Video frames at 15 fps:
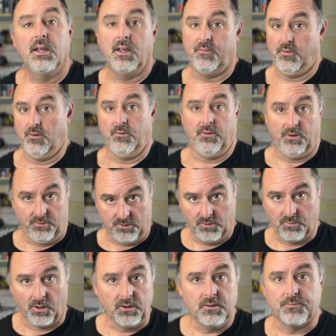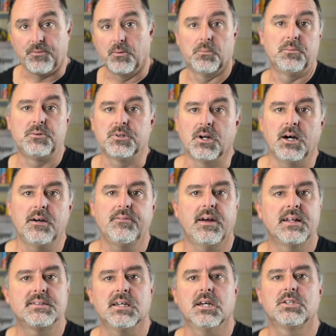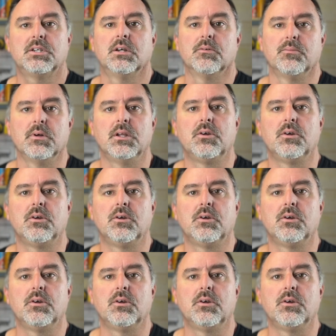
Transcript: if you do own a four-wheel drive, it's actually a really